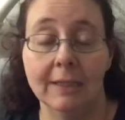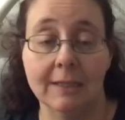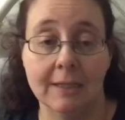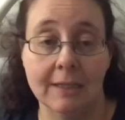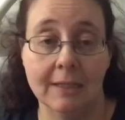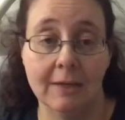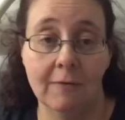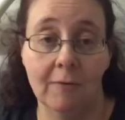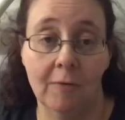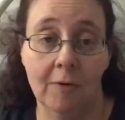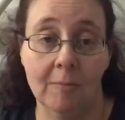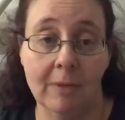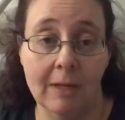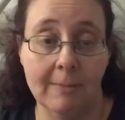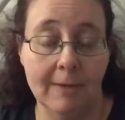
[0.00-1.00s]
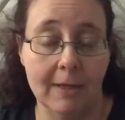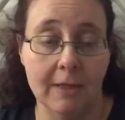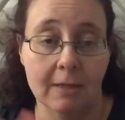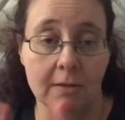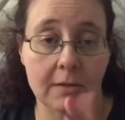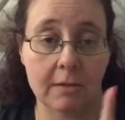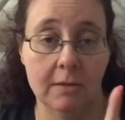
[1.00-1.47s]
and deformed baby,
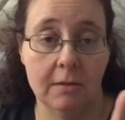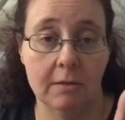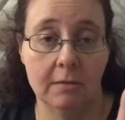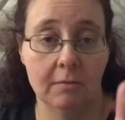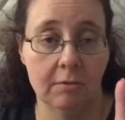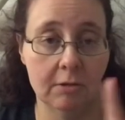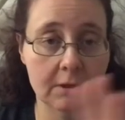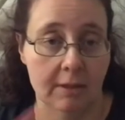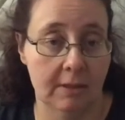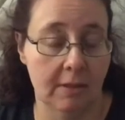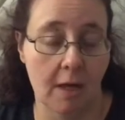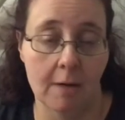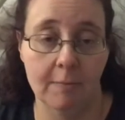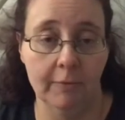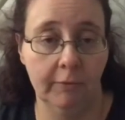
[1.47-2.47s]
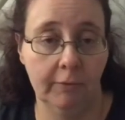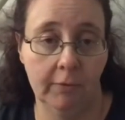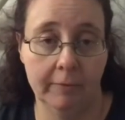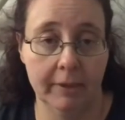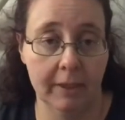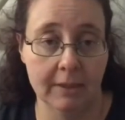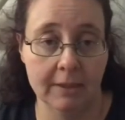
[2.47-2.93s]
then just stop before
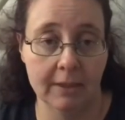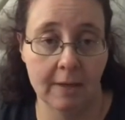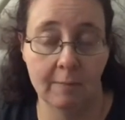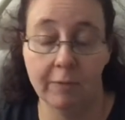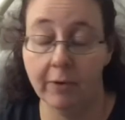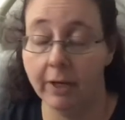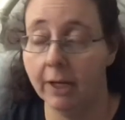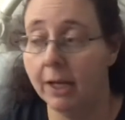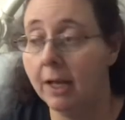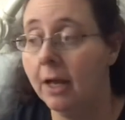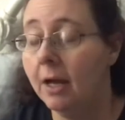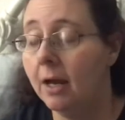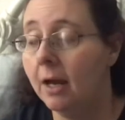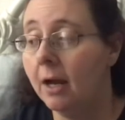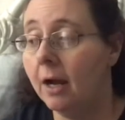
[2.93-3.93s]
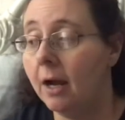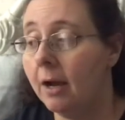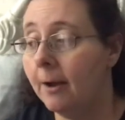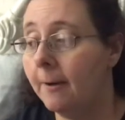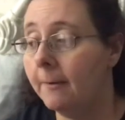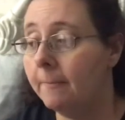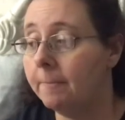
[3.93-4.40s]
we get to that point.
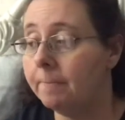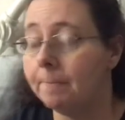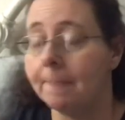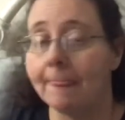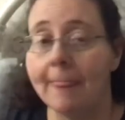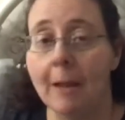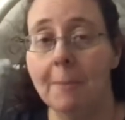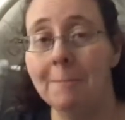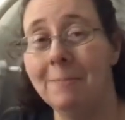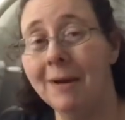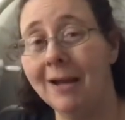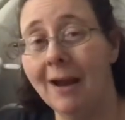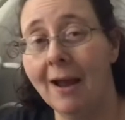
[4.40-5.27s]
But